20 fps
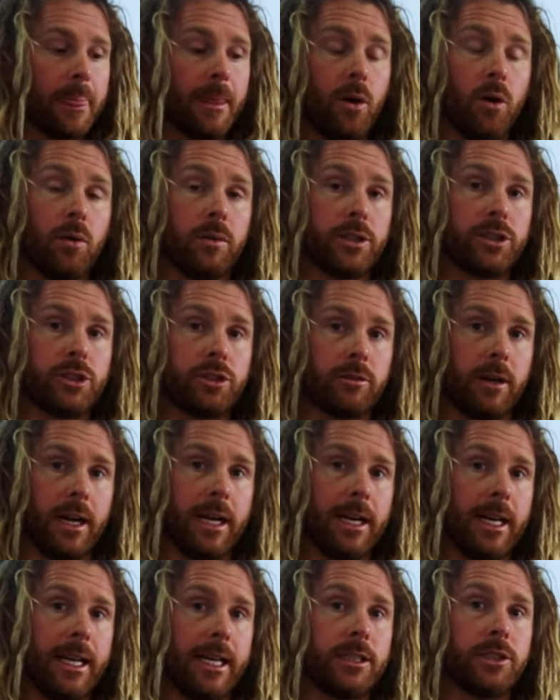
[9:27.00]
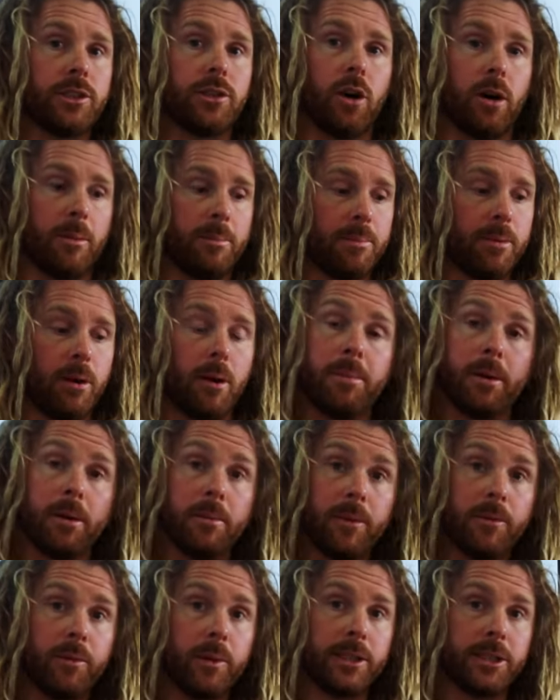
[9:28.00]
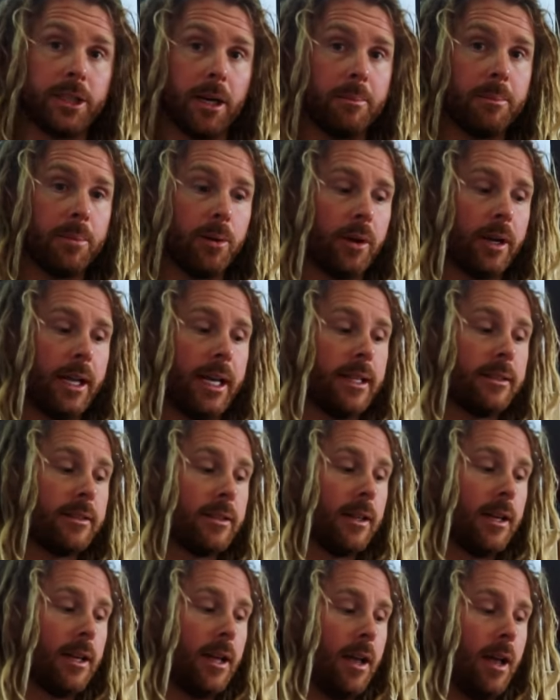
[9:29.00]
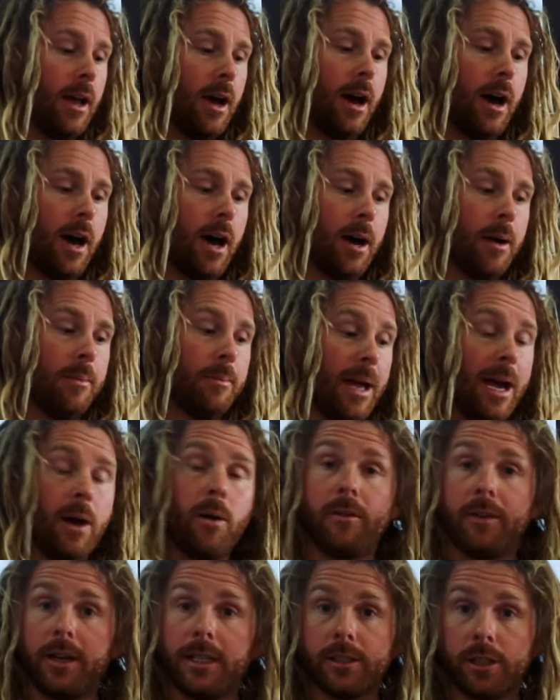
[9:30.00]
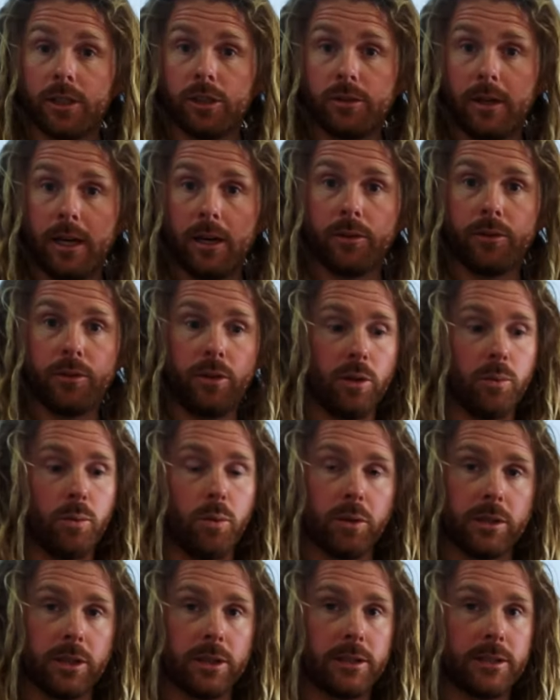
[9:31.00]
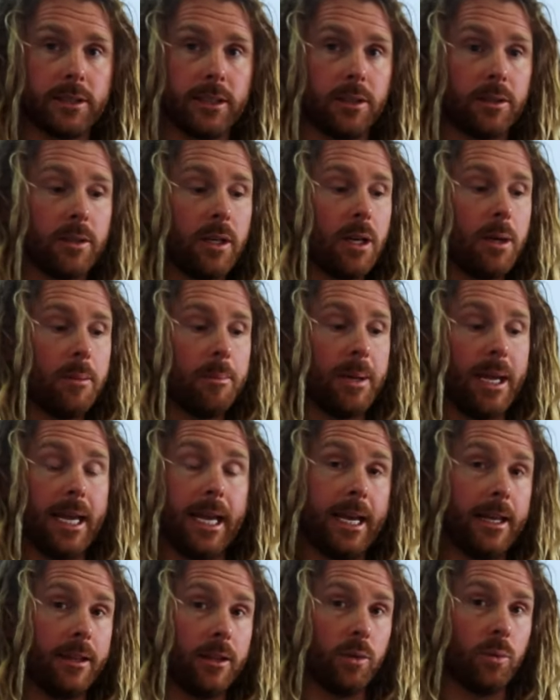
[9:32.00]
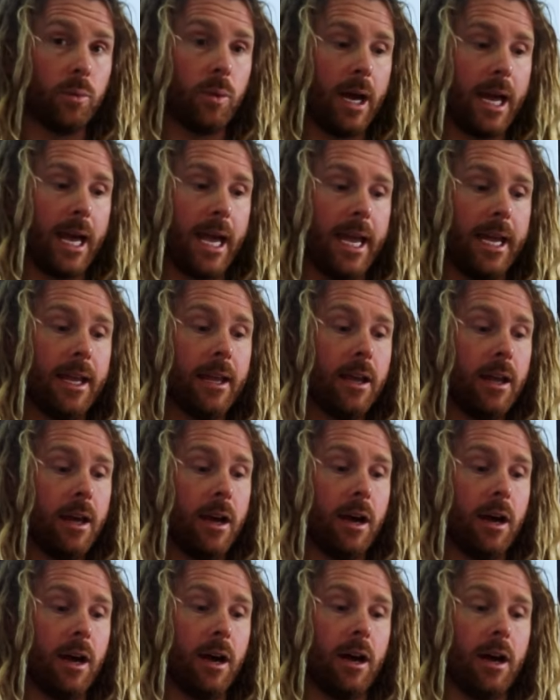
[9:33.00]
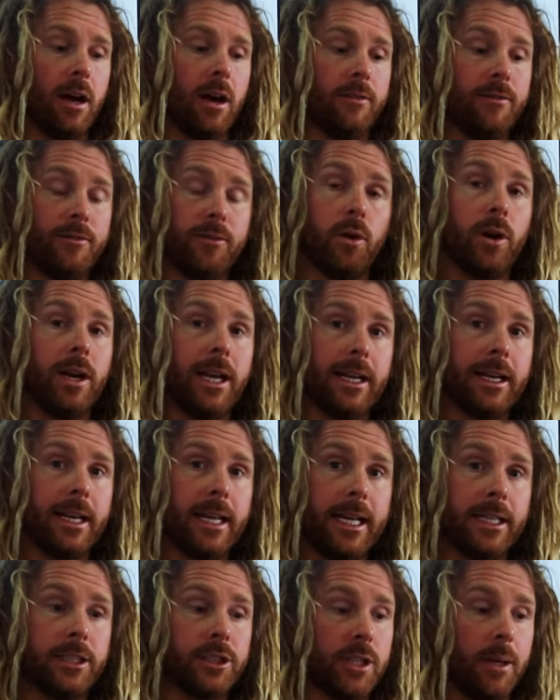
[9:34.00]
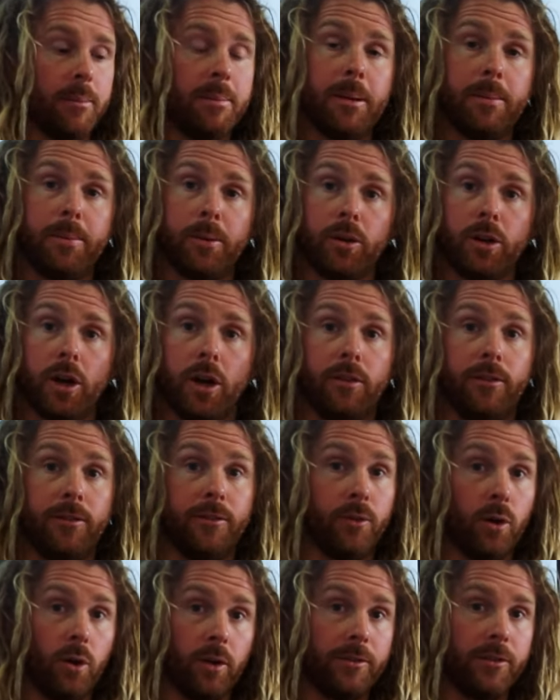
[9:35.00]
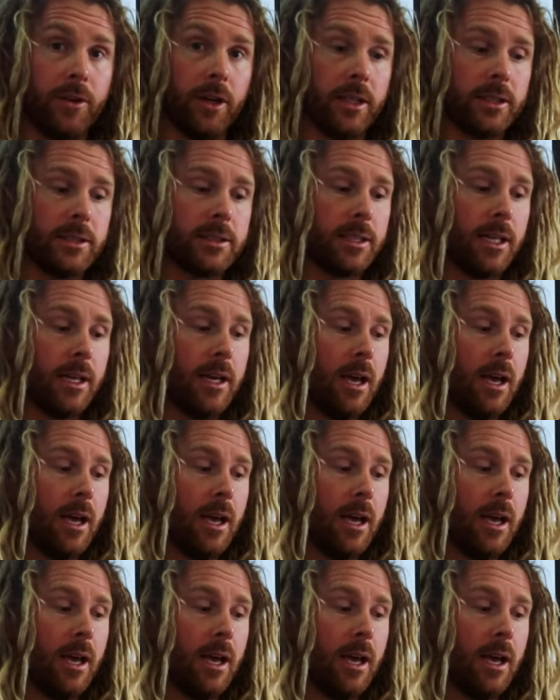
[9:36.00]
Or a straight leash, not a problem if we jump on it. However, it's going to trail through the water still. But either way, a foiling leash, some people go 4 foot.